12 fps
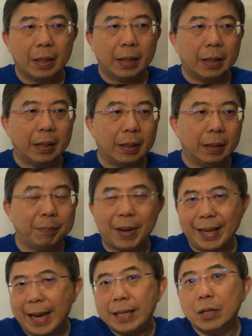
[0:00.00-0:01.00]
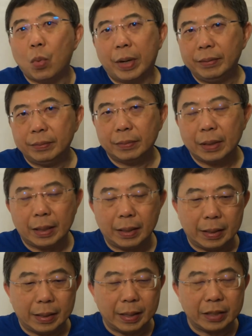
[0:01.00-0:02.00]
by anyone
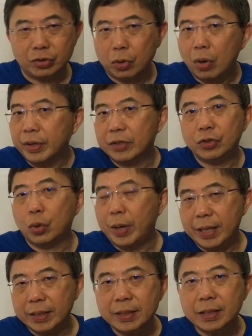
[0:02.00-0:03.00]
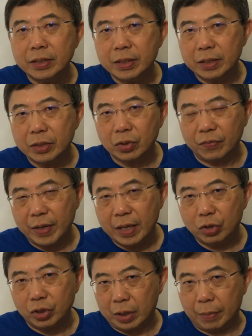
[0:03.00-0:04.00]
as long as you're 18 years of
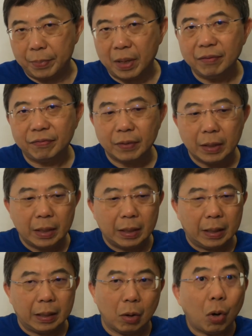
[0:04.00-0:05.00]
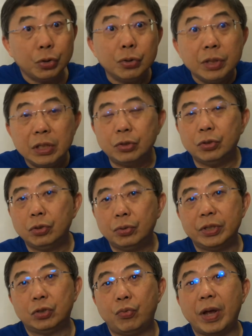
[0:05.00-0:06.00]
age and above. All you need to
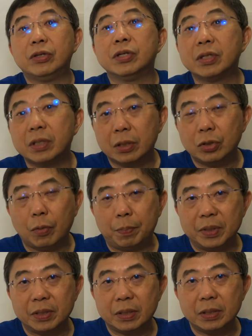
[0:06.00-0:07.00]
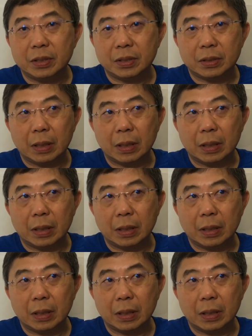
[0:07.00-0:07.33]
do is register your business